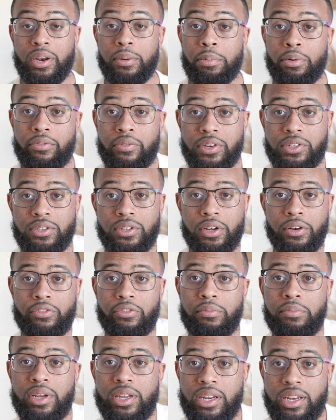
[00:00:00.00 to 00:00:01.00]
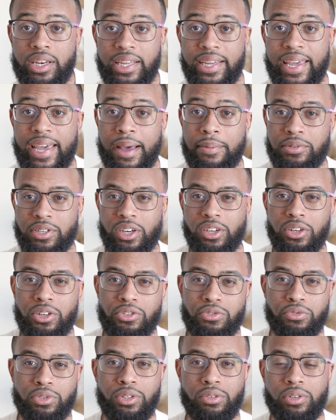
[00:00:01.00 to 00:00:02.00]
it prevents there from being any gaps, and it
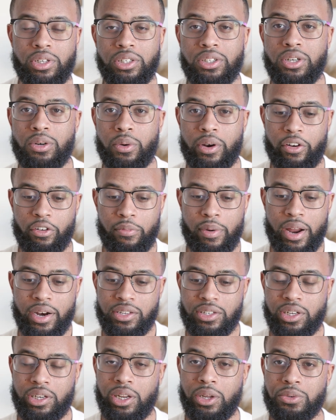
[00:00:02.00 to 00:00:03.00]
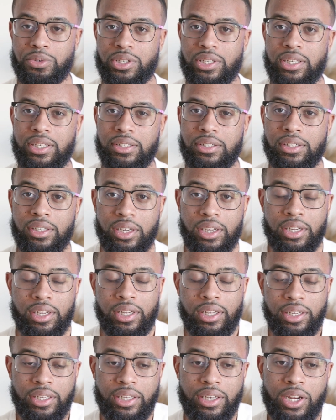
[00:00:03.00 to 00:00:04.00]
looks really, really good when everybody's close in,
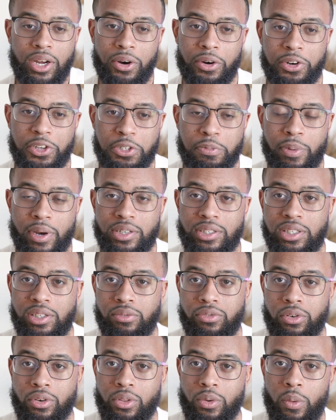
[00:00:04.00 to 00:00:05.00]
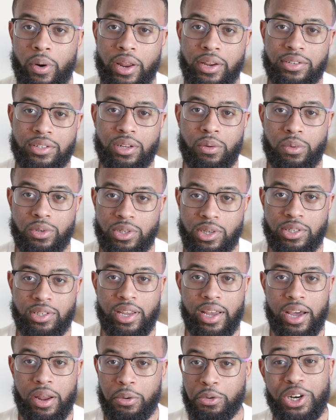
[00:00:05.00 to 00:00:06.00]
and especially for the weddings that we just
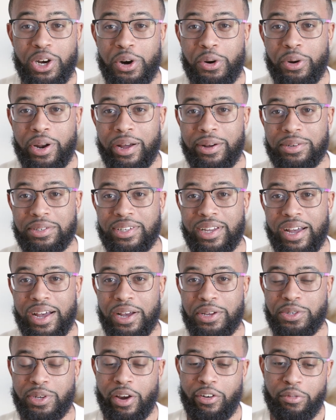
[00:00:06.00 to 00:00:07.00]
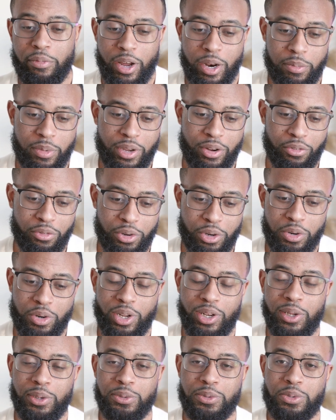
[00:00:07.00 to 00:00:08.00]
had. It was cold outside, so everybody being real
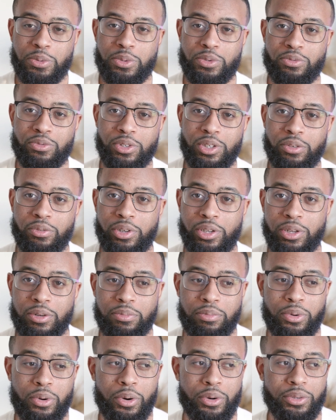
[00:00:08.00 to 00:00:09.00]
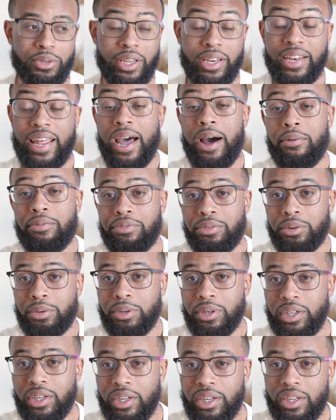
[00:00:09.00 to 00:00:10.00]
close was really, really important and
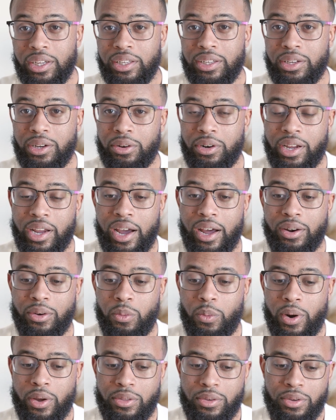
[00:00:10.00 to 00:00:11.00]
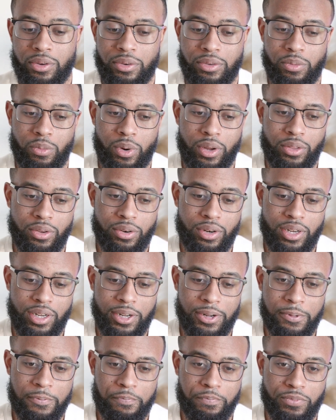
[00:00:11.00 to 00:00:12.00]
helpful, to kind
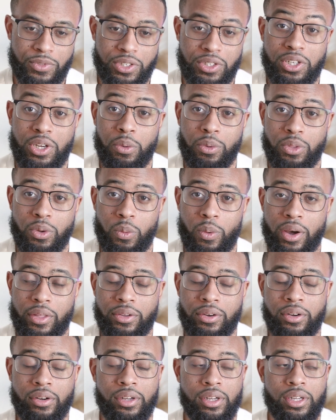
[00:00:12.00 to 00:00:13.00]
of to deal with the weather,